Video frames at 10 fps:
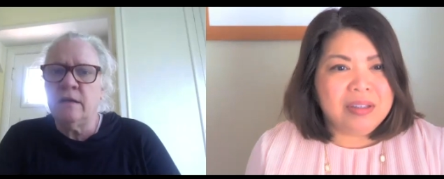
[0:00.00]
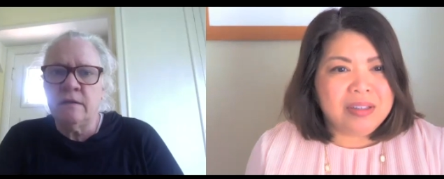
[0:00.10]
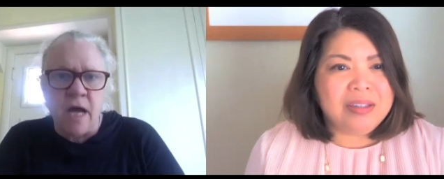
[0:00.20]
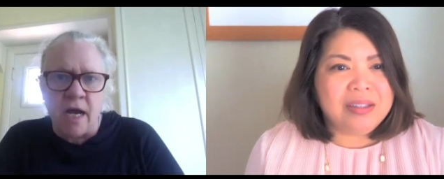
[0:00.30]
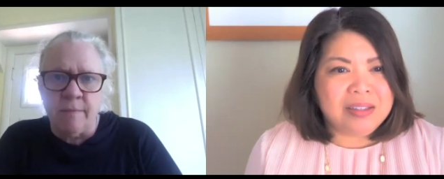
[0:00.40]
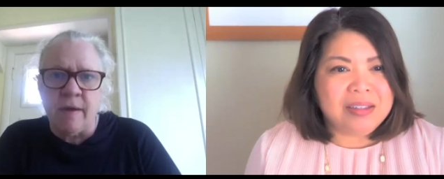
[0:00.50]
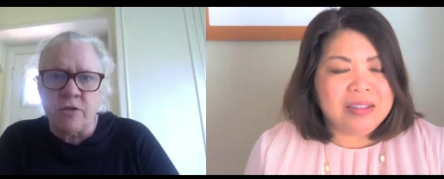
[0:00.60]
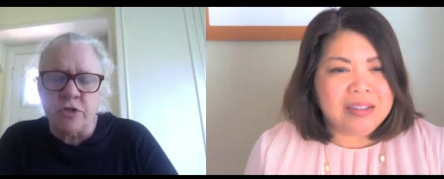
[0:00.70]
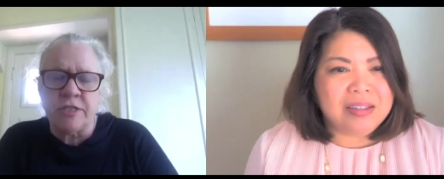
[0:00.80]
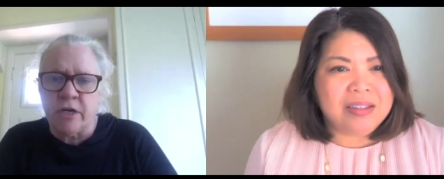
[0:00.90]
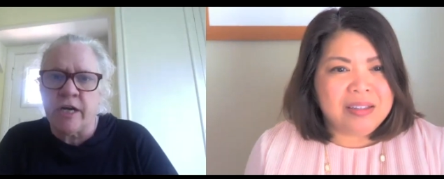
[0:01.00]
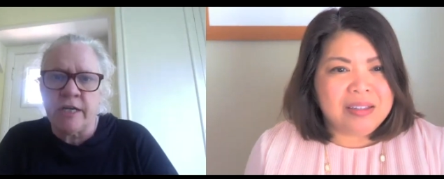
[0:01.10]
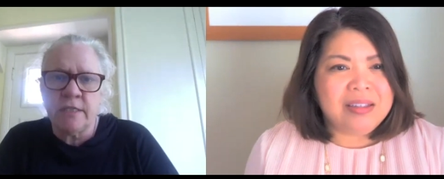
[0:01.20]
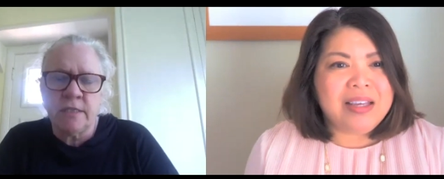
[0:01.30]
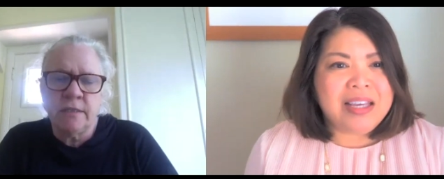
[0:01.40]
Speaker 1: documentary
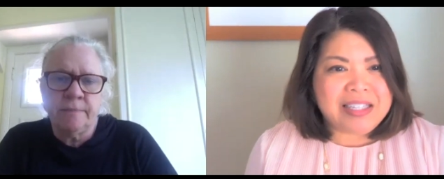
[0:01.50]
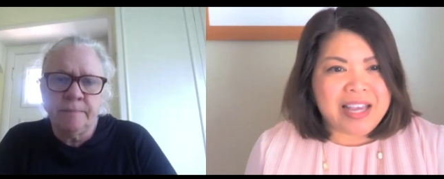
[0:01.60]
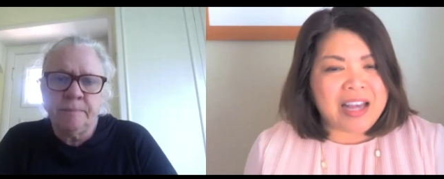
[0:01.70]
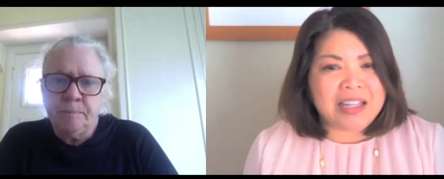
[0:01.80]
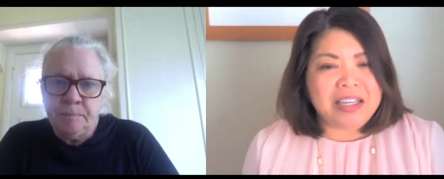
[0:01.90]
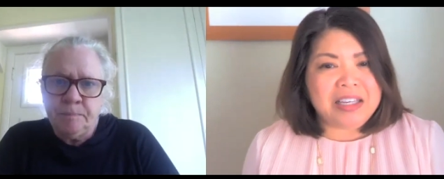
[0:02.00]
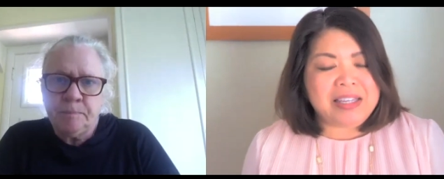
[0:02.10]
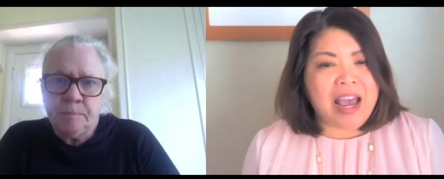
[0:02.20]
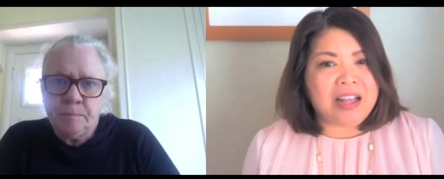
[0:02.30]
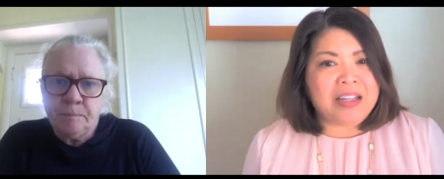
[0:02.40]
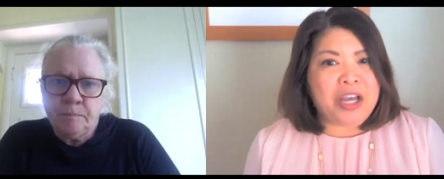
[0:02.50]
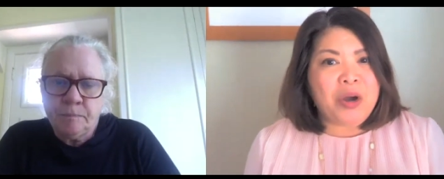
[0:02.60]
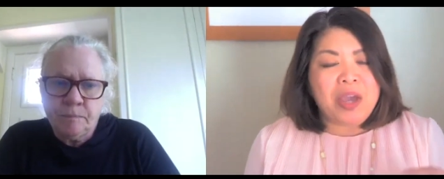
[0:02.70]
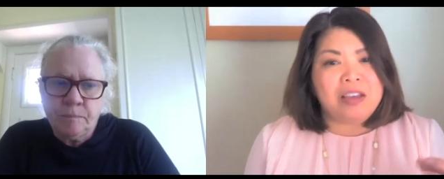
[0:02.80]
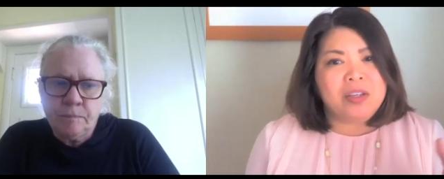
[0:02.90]
series.
Speaker 2: Exactly, exactly.
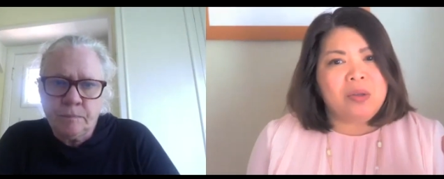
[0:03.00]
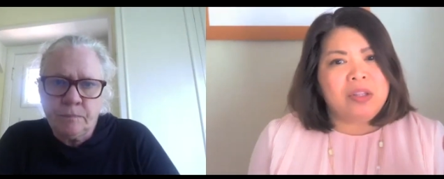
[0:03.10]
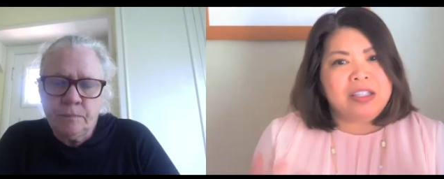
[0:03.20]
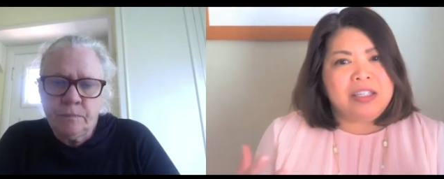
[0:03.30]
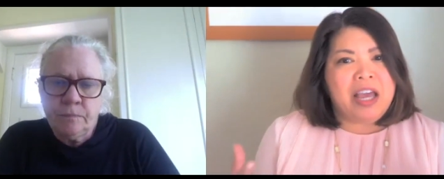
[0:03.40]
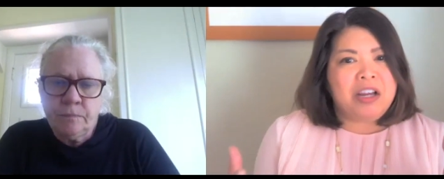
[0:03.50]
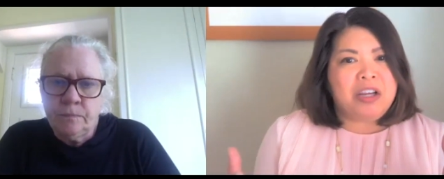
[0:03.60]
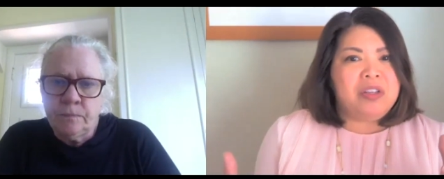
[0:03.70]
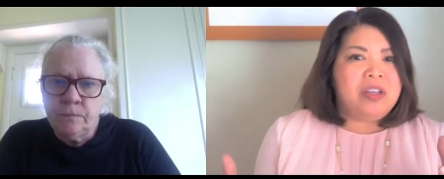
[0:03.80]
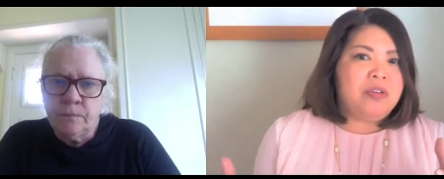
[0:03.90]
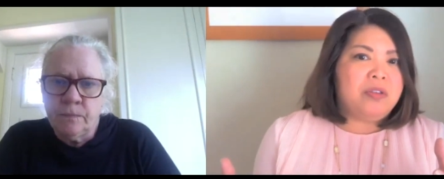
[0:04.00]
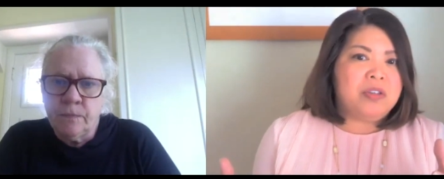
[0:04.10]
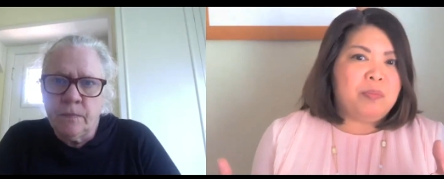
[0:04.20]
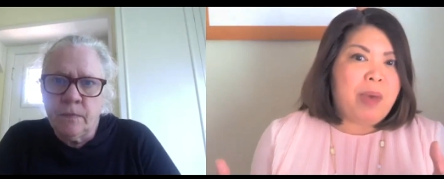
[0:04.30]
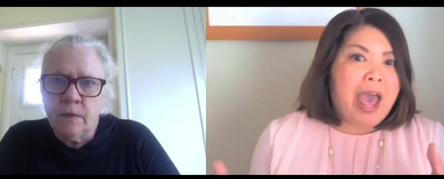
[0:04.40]
Okay, so let's kind of continue
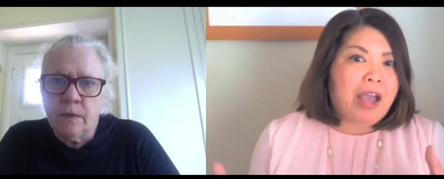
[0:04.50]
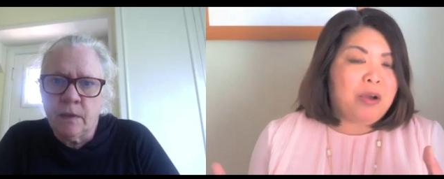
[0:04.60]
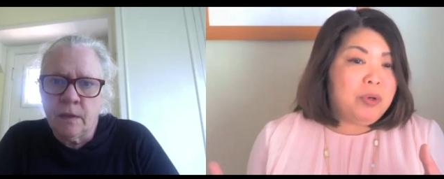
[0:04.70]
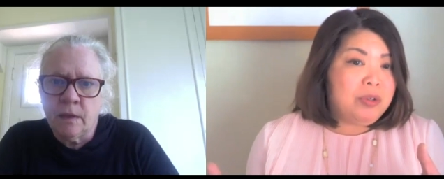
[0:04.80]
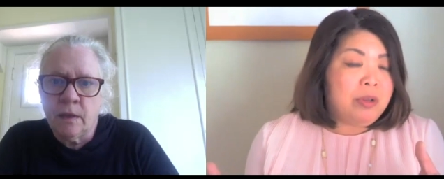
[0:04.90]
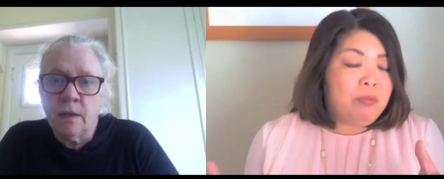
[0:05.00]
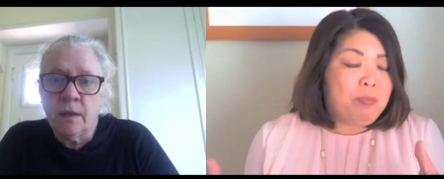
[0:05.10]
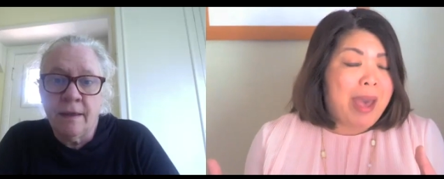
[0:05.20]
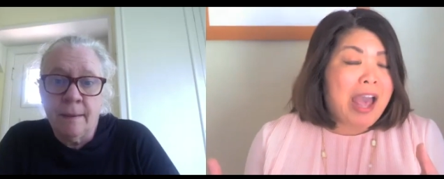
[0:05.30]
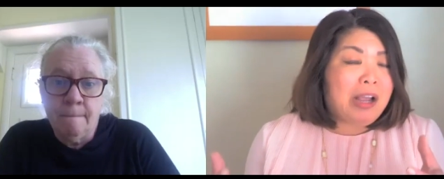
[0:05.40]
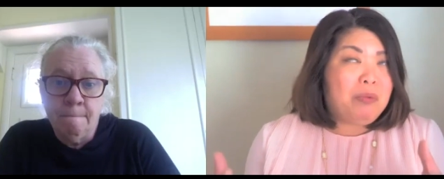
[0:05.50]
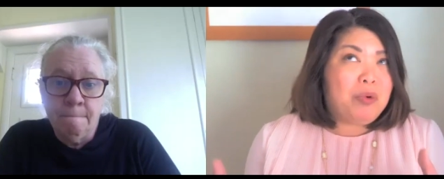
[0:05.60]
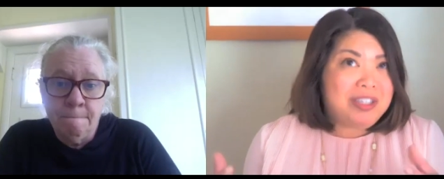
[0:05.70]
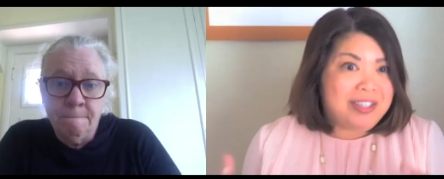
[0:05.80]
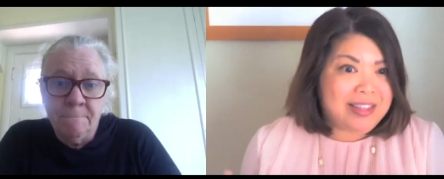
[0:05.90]
this backwood
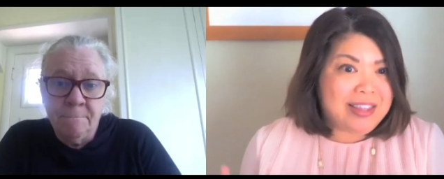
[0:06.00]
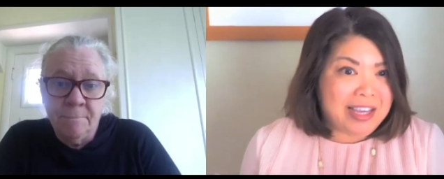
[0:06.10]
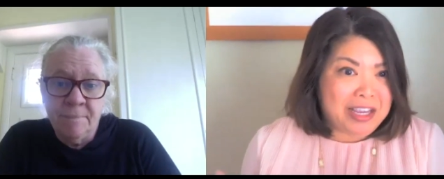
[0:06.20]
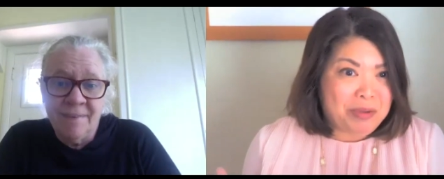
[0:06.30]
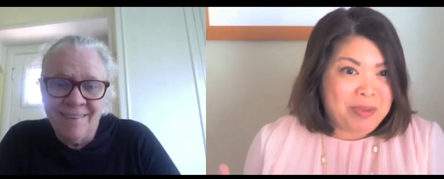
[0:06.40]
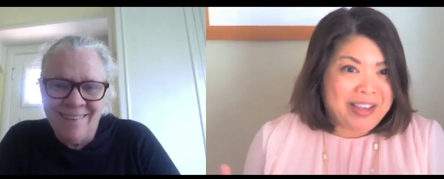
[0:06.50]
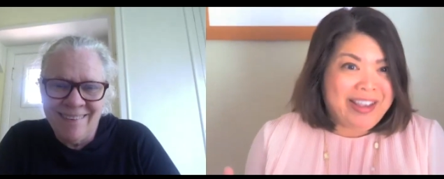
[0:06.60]
backwoods theme